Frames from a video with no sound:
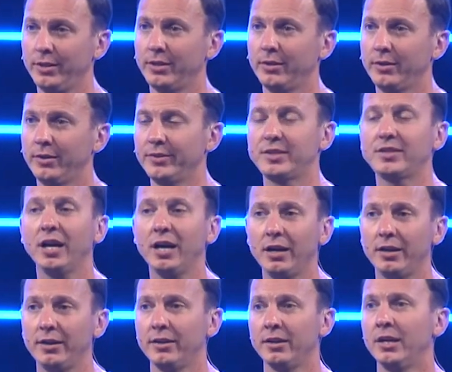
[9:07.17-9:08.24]
We have a
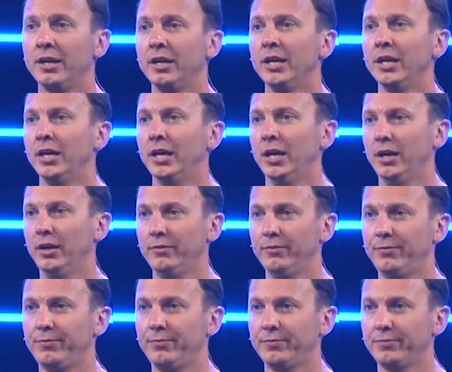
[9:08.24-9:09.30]
ton
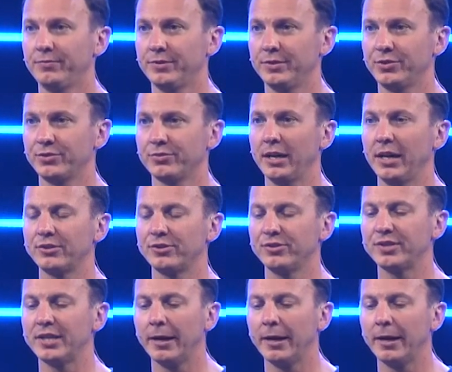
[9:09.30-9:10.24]
of distractions.